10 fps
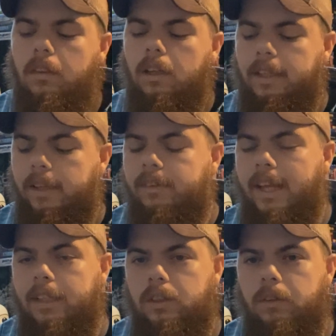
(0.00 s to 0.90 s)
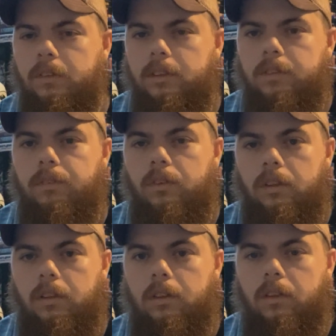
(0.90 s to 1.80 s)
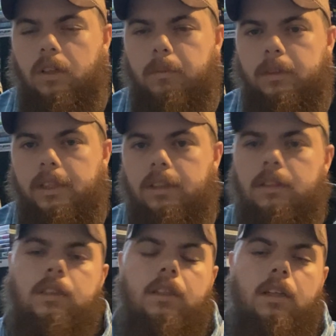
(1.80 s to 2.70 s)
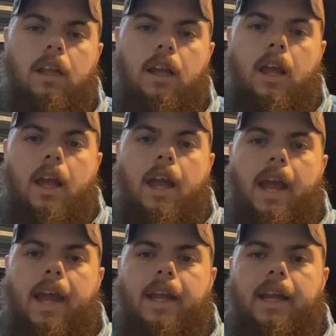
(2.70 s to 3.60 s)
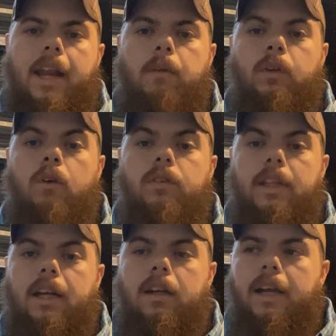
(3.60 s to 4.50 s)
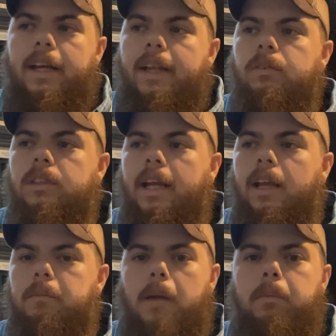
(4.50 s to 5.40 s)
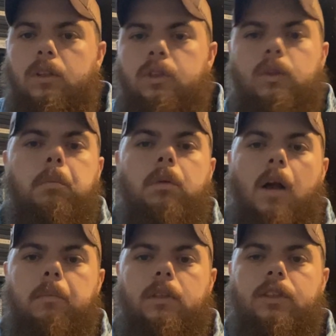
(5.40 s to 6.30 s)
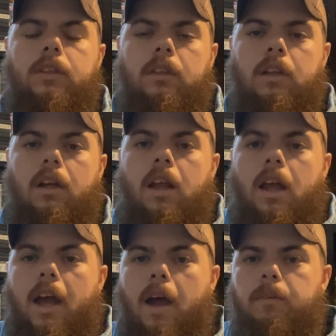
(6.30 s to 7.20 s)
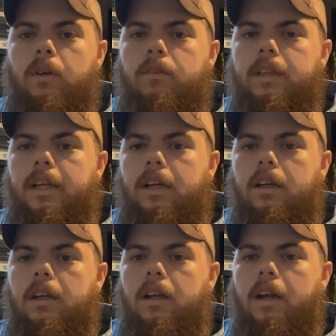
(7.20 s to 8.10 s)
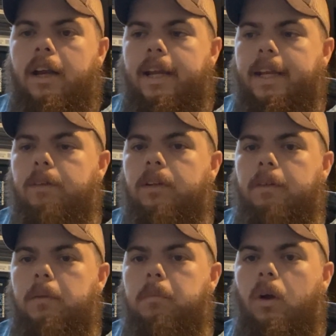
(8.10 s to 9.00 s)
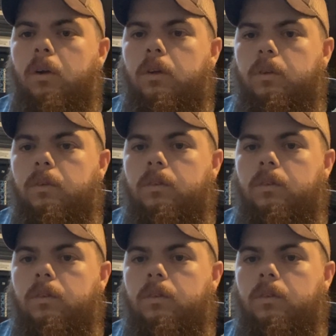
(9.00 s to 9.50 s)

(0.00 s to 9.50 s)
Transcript: lived next to us for a couple years, and I would go over there, and he was like my personal Blockbuster. I would go over there, and he would let me borrow